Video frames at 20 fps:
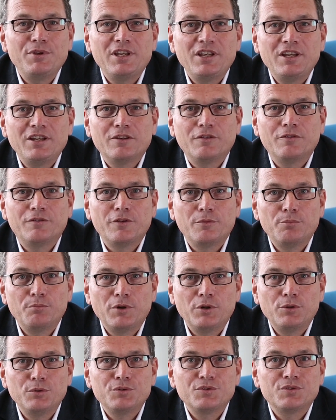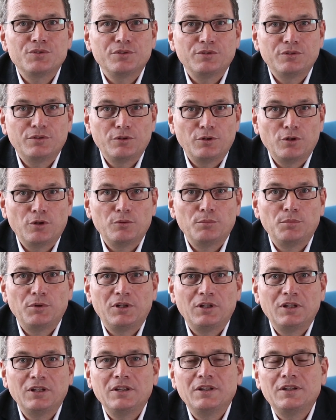being the most
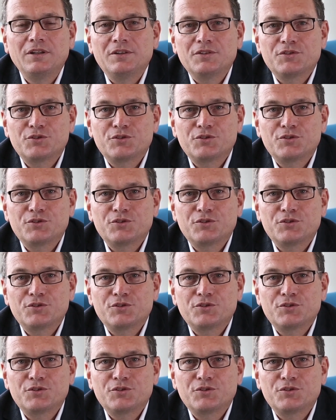global